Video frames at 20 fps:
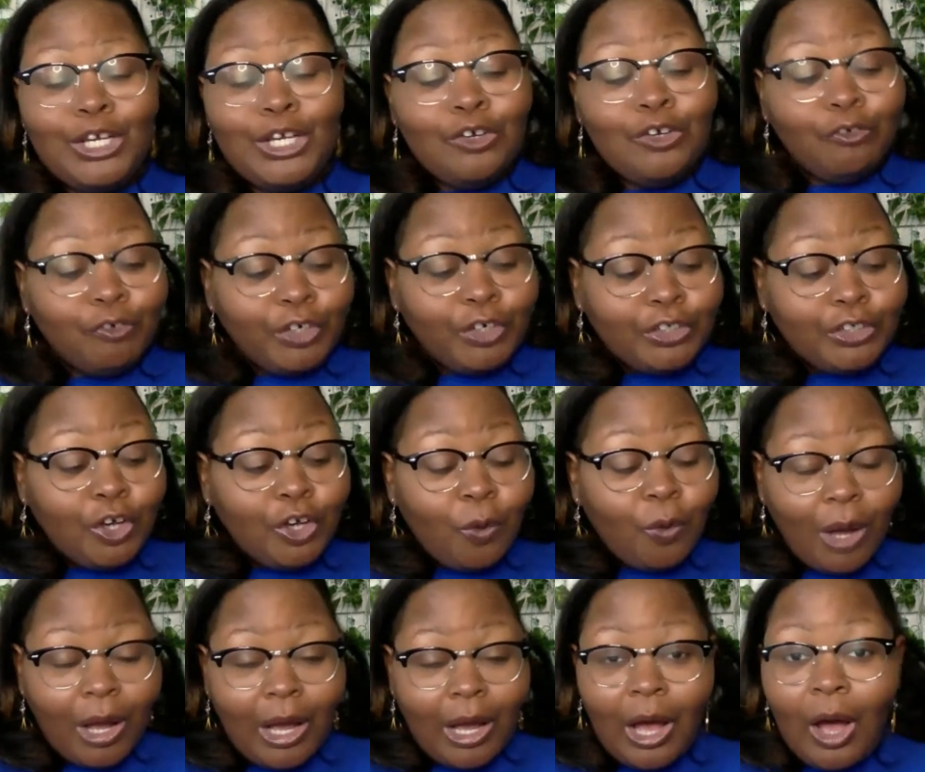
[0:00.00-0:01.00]
for it to go
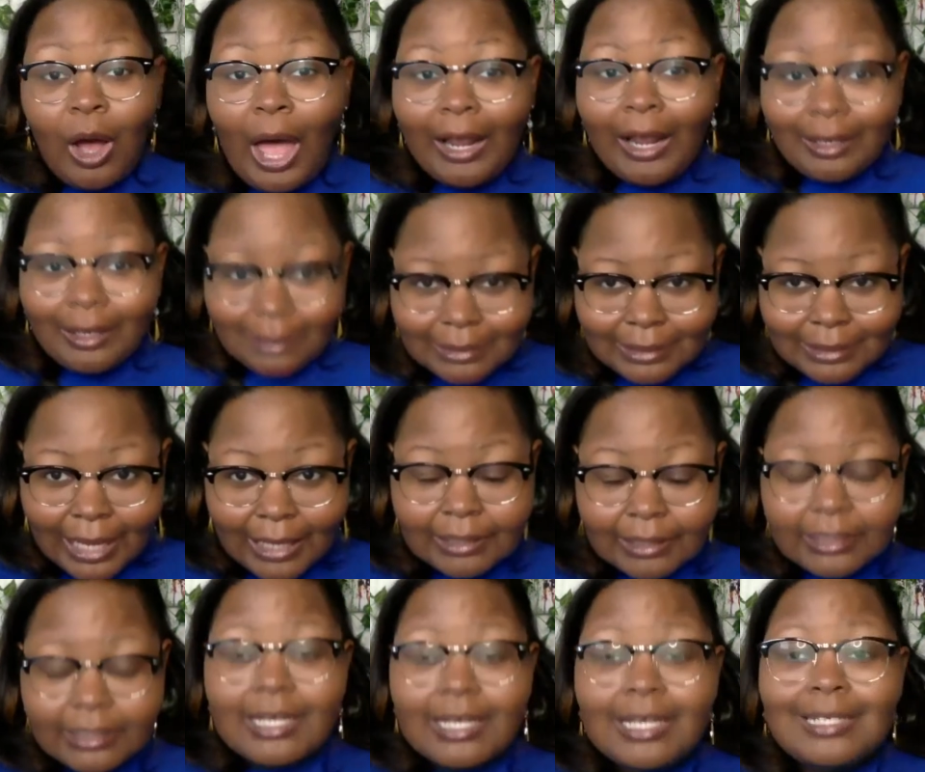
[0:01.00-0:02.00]
out at
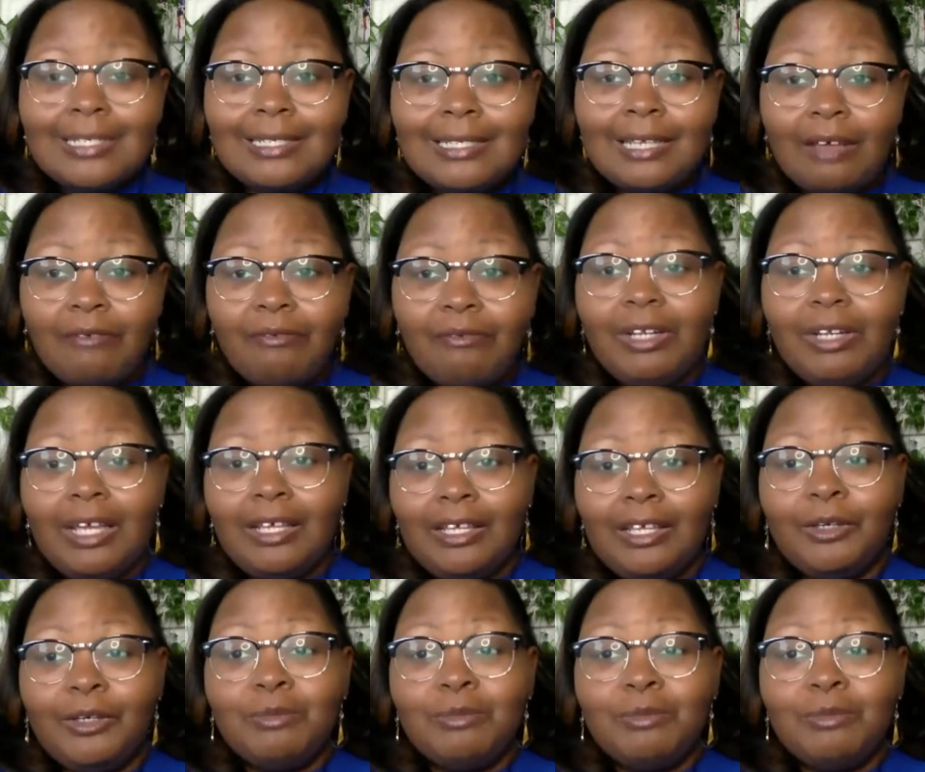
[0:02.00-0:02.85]
exactly 7 a.m.